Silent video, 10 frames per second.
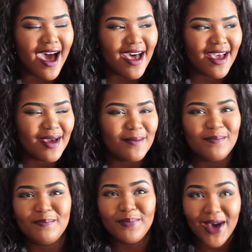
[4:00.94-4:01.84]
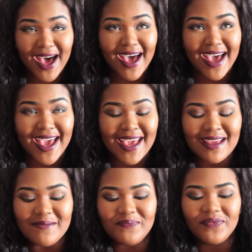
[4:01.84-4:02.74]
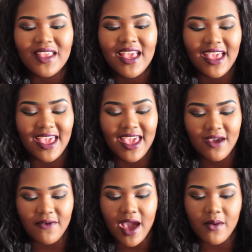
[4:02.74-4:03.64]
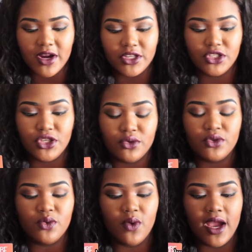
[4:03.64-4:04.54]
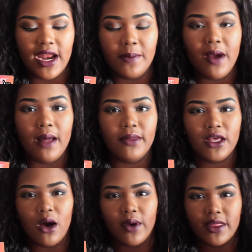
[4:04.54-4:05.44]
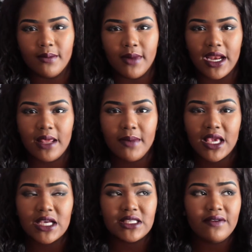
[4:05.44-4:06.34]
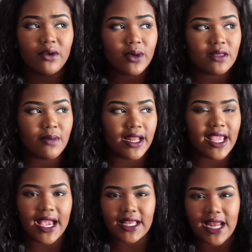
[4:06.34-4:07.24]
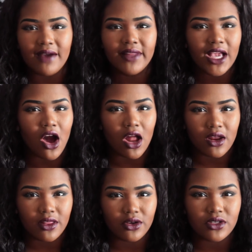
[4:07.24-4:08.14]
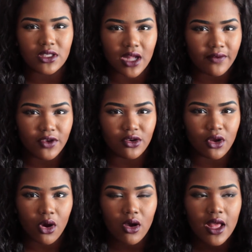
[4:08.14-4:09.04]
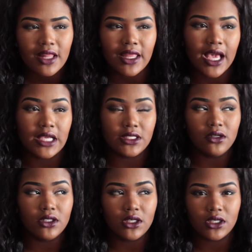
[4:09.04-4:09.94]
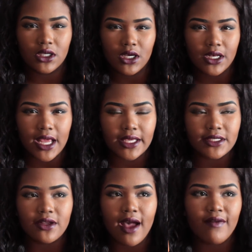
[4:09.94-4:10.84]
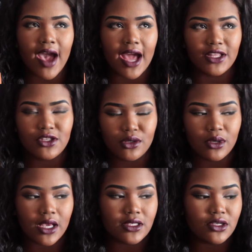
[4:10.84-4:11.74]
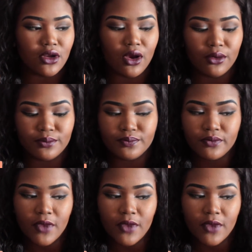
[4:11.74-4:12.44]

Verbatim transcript: Um, but if I were to choose one, I'd probably go with money, because even with money, I can have like all of those stuff, you know. Like, I can still look good, I can still have attitude, because, you know,